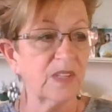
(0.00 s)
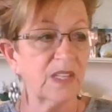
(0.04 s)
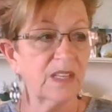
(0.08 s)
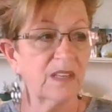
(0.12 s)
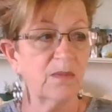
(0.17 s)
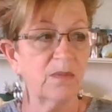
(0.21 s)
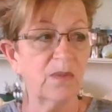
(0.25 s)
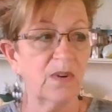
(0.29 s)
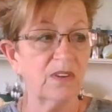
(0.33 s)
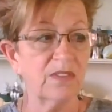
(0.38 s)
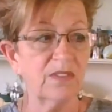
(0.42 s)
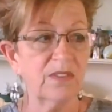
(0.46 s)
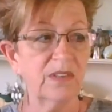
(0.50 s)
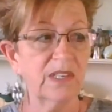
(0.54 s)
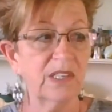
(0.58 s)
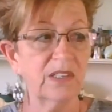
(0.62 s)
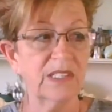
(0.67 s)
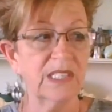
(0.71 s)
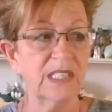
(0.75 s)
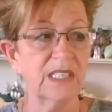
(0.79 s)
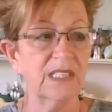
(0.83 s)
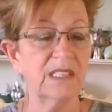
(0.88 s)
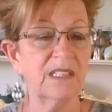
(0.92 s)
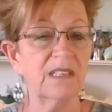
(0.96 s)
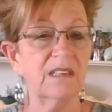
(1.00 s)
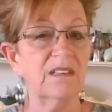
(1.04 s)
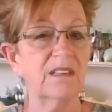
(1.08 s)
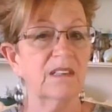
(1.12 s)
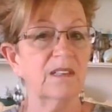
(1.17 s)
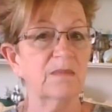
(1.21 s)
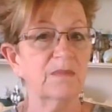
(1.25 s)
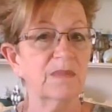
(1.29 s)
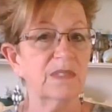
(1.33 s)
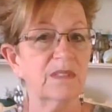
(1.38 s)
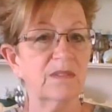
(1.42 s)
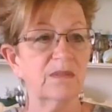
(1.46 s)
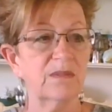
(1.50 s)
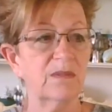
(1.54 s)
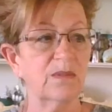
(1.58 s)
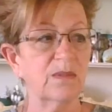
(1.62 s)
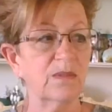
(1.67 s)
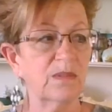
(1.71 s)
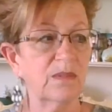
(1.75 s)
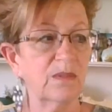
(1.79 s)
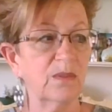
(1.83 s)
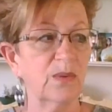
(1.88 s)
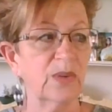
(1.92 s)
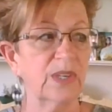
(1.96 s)
I walked through here 10 times.
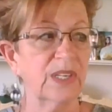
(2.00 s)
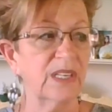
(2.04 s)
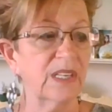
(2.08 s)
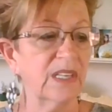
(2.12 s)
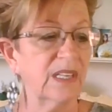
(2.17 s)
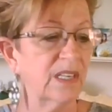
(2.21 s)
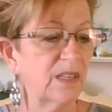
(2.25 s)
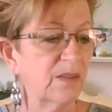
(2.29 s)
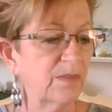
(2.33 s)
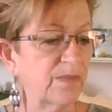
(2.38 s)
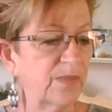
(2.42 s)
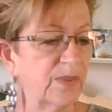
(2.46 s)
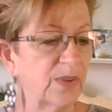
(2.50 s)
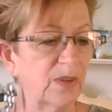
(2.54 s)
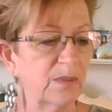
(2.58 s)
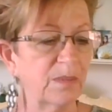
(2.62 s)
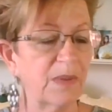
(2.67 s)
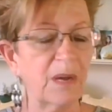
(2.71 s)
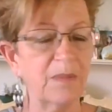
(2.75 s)
Where did it come from?